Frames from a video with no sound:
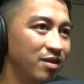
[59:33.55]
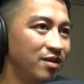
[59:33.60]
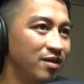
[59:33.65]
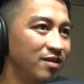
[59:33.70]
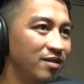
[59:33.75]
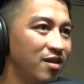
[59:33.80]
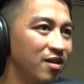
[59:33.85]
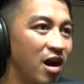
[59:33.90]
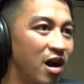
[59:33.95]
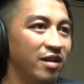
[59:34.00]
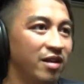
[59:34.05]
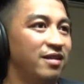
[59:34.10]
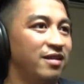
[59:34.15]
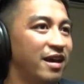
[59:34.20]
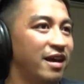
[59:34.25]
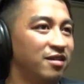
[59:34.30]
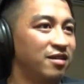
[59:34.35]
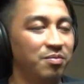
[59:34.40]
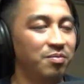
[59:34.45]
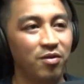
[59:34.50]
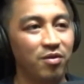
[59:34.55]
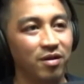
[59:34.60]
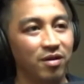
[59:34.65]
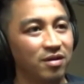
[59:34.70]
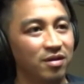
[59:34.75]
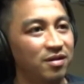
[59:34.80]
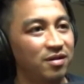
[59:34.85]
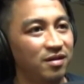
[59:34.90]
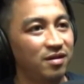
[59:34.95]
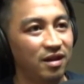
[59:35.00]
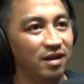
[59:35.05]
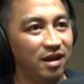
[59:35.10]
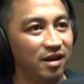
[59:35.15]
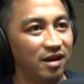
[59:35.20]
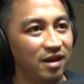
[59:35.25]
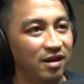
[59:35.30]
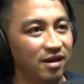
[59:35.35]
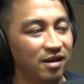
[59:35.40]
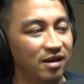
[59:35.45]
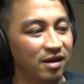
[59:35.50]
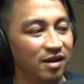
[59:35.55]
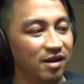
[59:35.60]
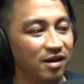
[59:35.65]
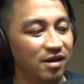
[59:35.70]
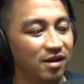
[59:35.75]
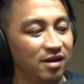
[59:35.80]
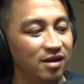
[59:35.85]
just contact sports, and